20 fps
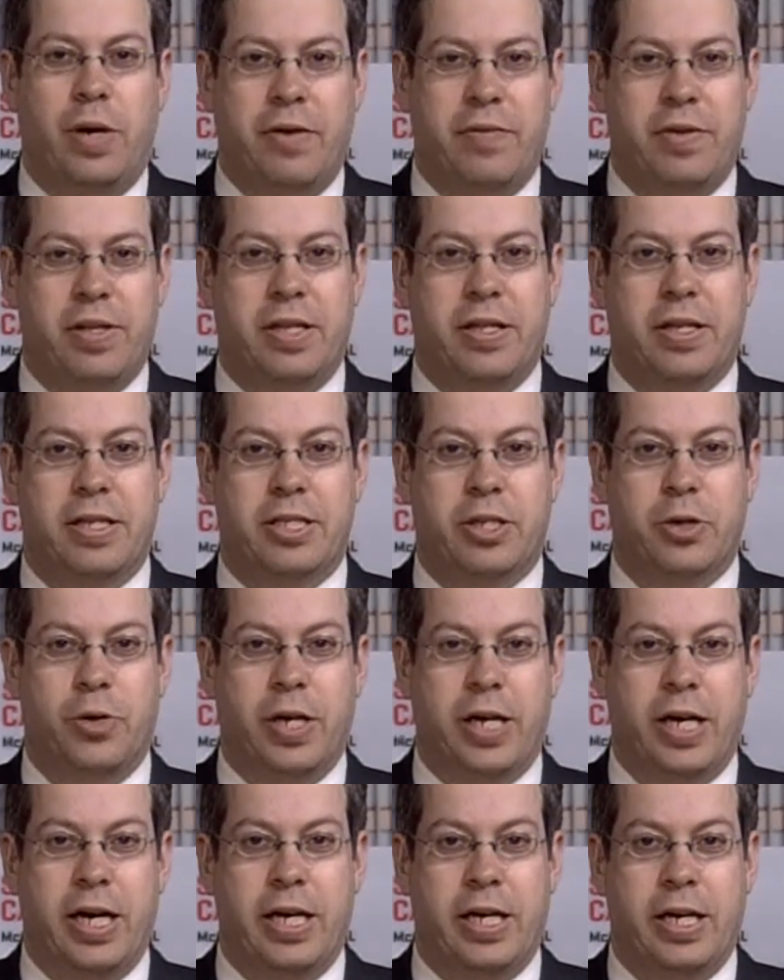everything that's
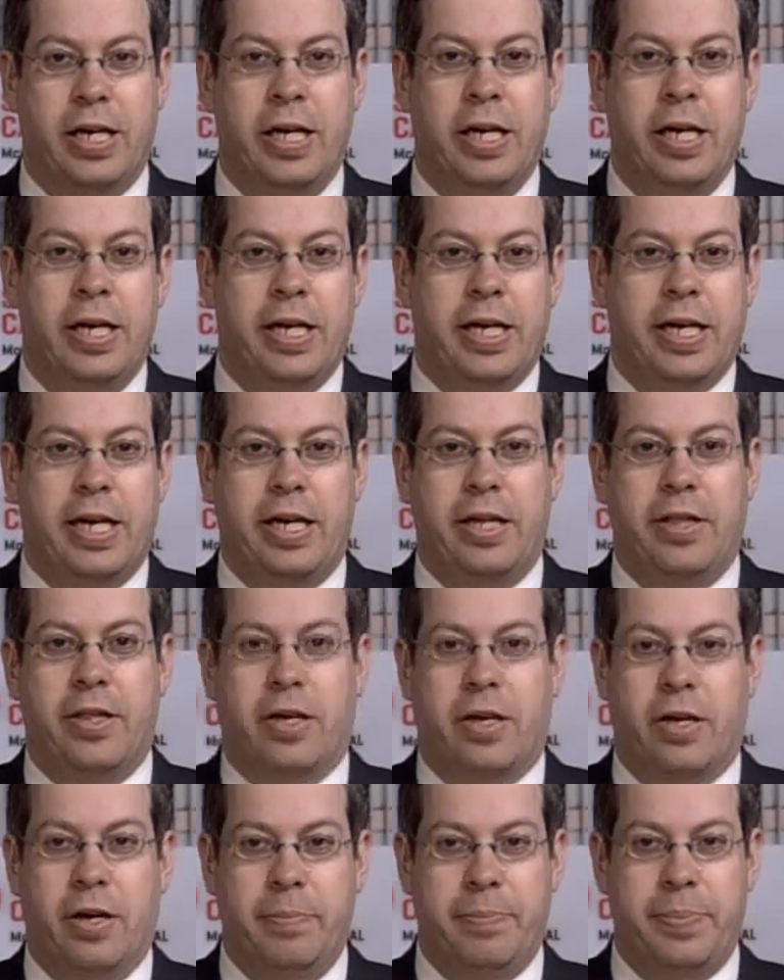going on in
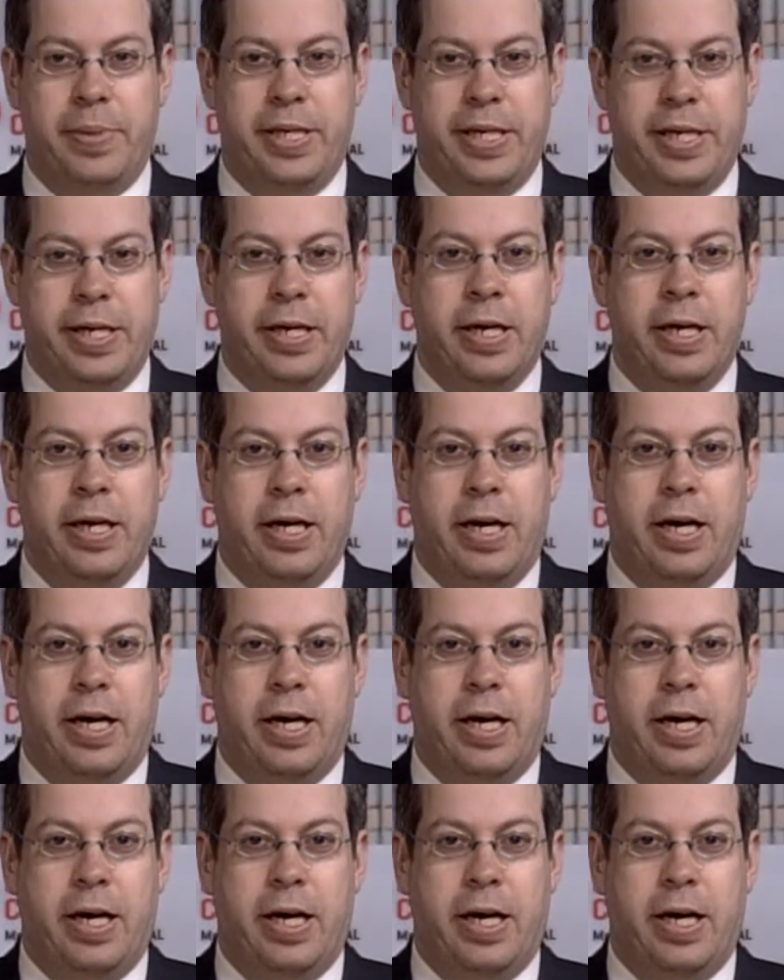the company.